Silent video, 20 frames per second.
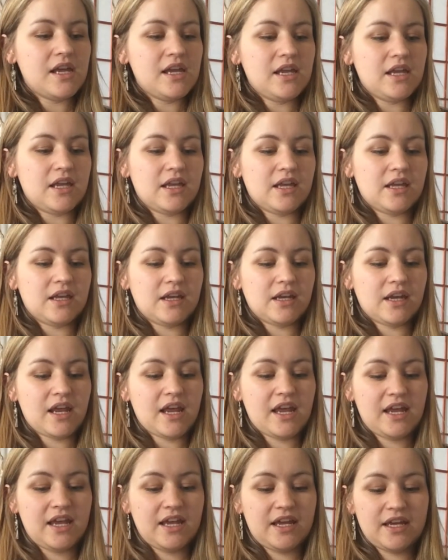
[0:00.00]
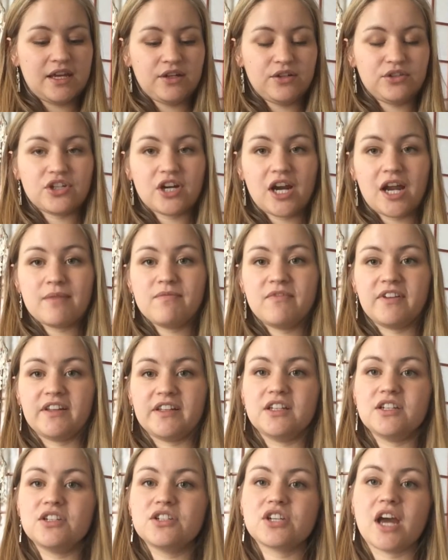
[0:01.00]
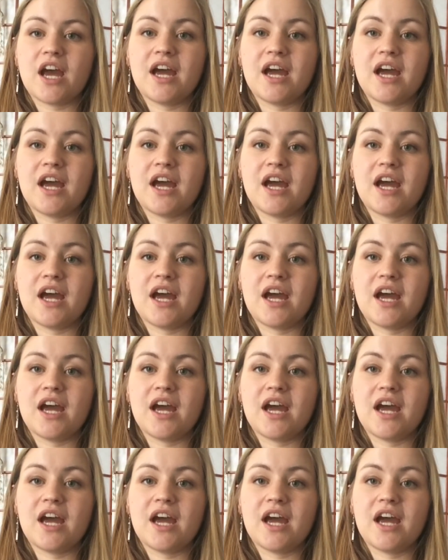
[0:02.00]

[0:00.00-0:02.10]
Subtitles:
in a hill tribe village.